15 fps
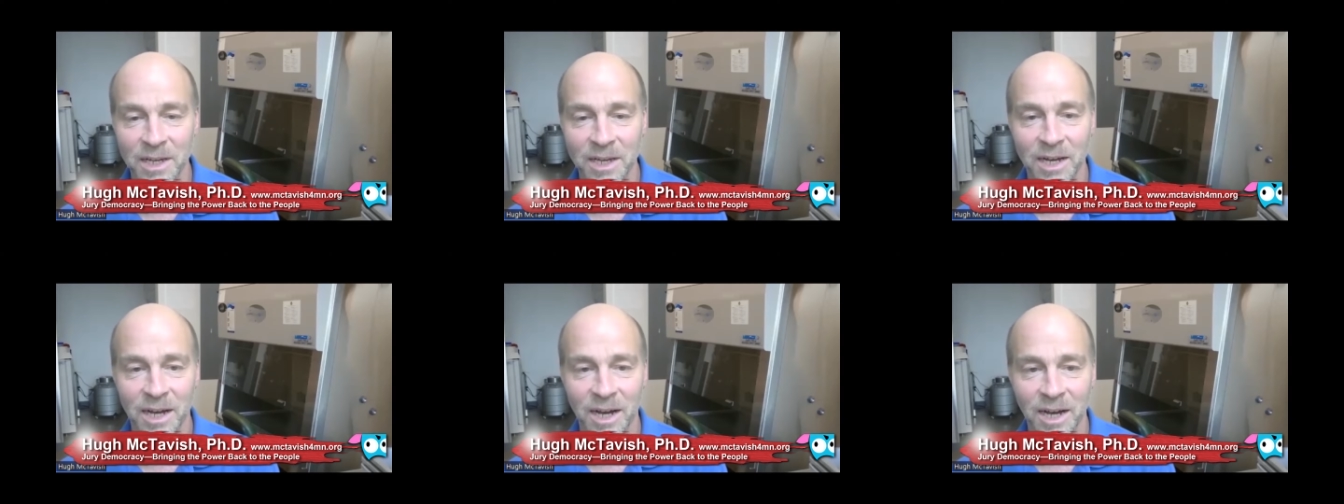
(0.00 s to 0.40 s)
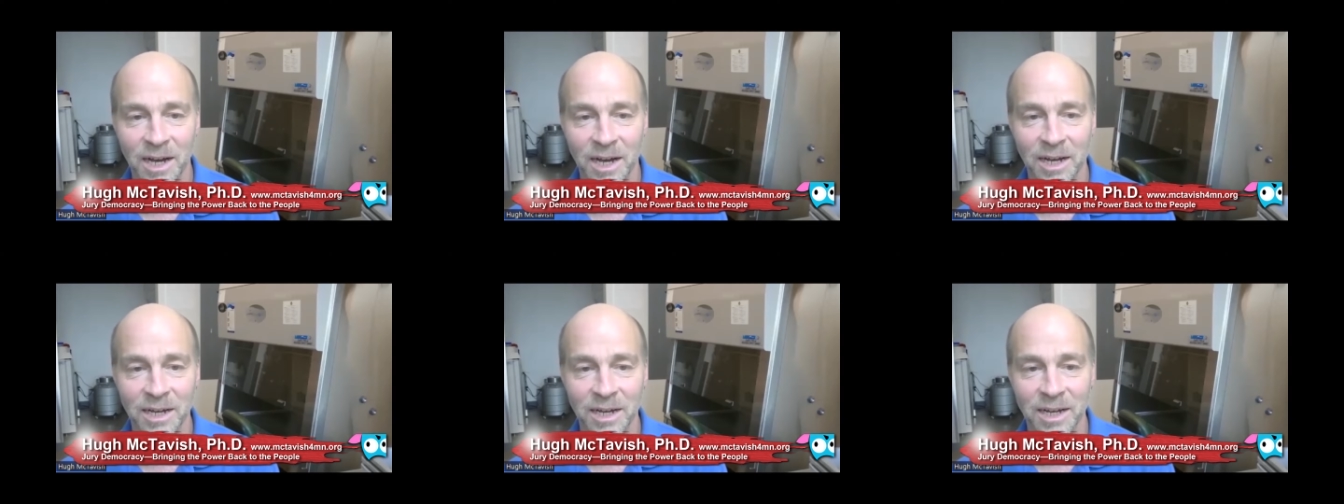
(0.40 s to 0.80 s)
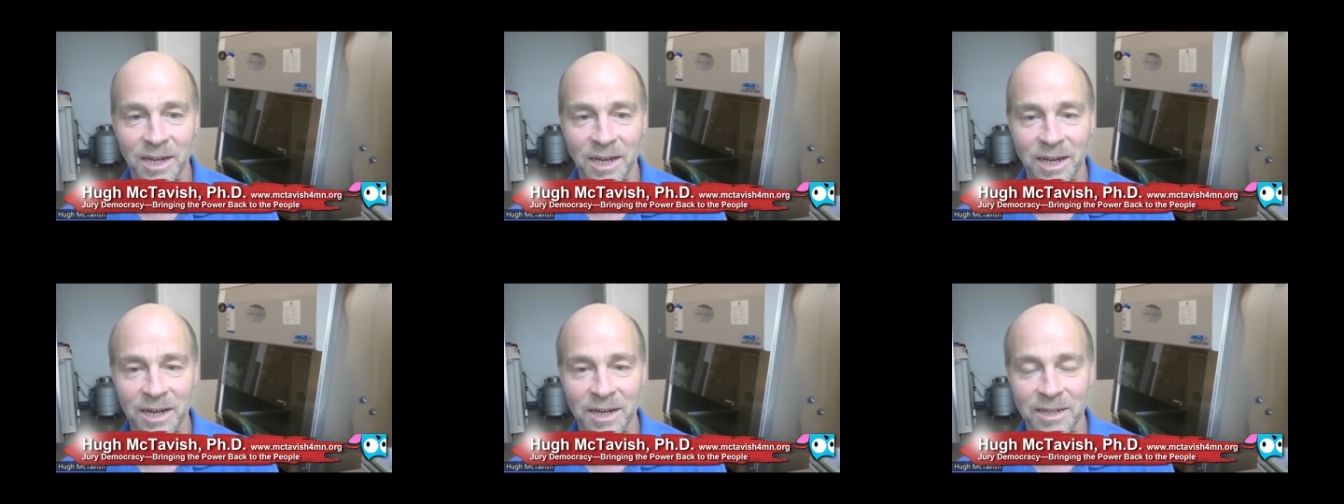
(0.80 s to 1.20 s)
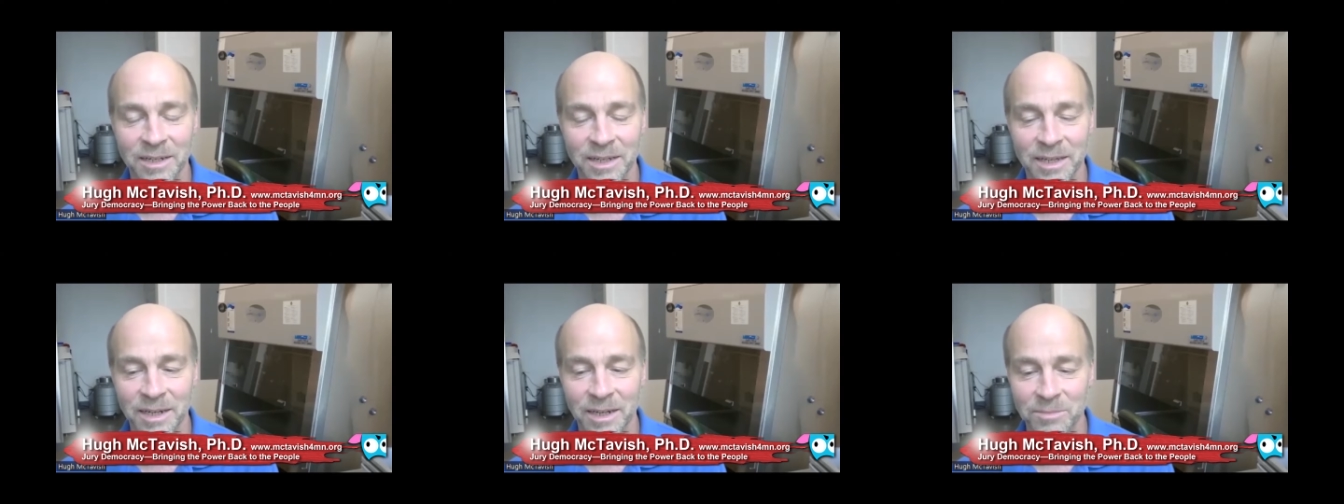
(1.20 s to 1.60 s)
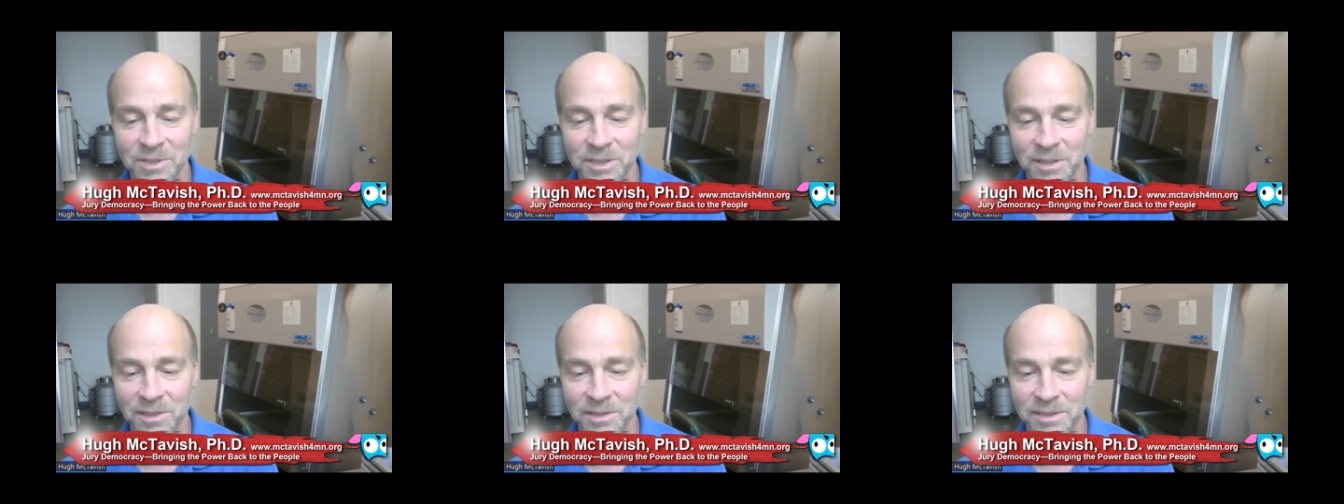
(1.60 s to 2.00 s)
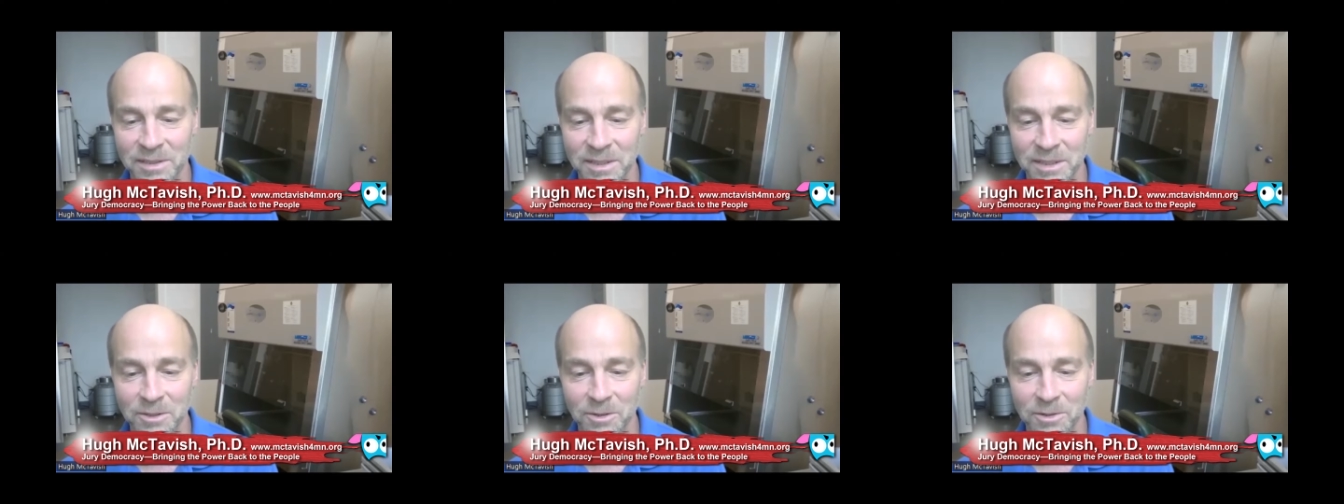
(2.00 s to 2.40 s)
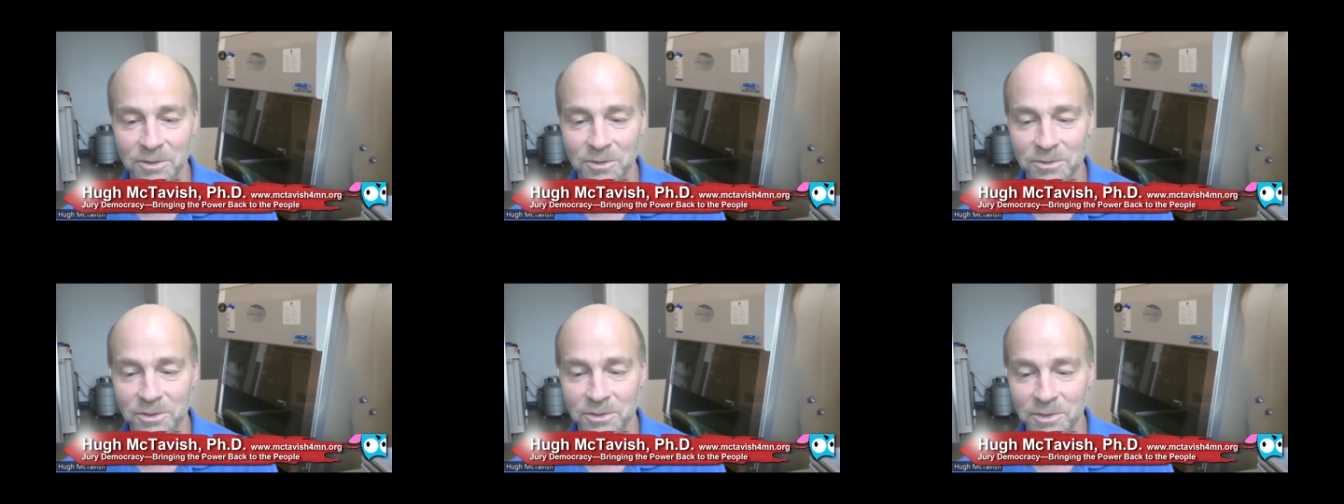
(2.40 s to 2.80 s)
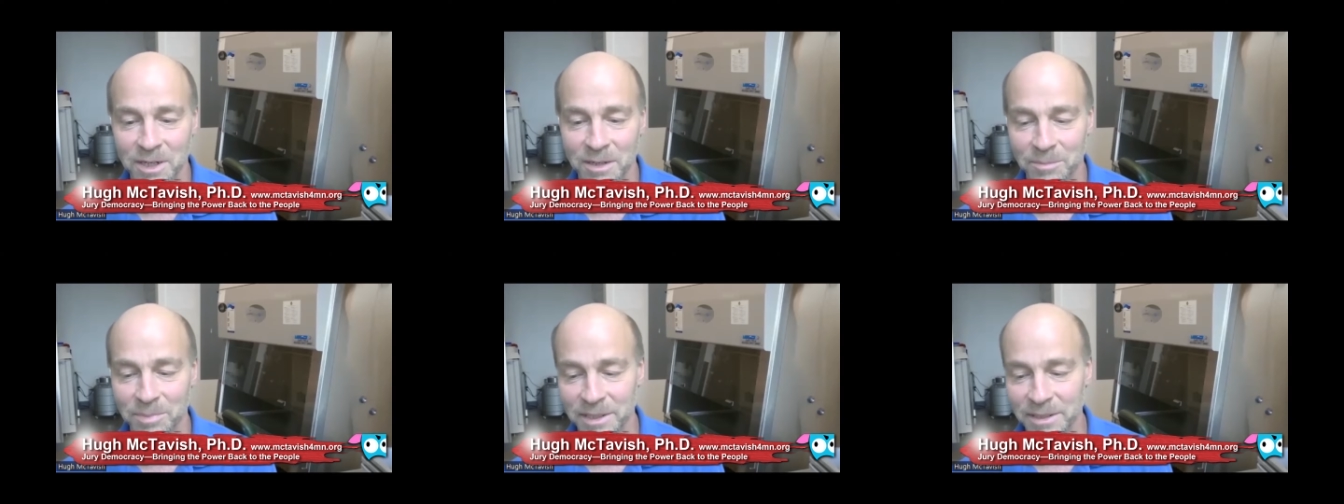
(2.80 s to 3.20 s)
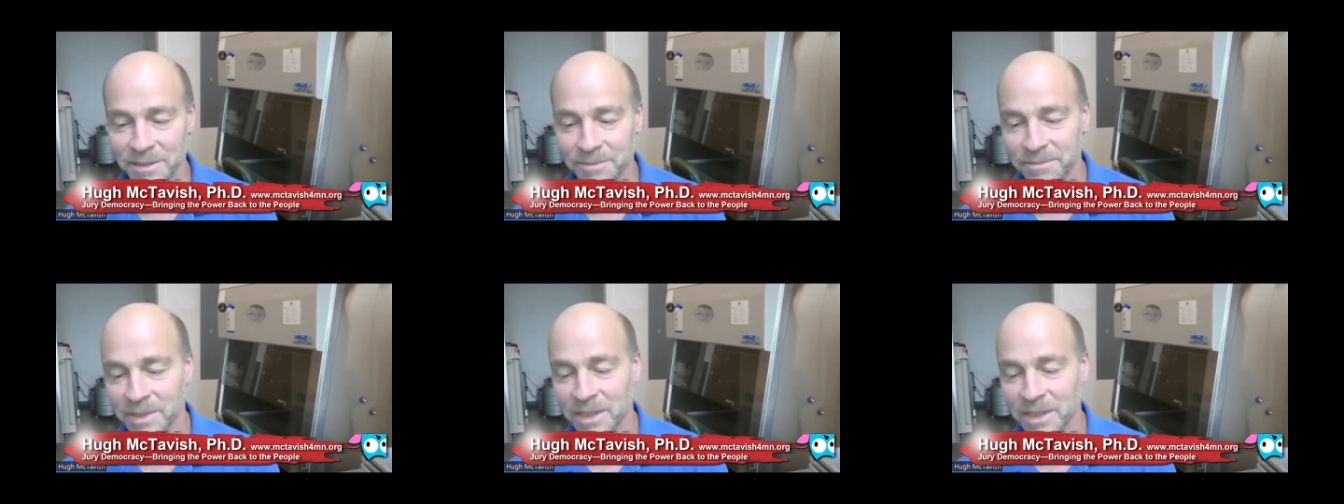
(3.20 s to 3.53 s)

Uh, uh, and I'm still the CEO of those two companies.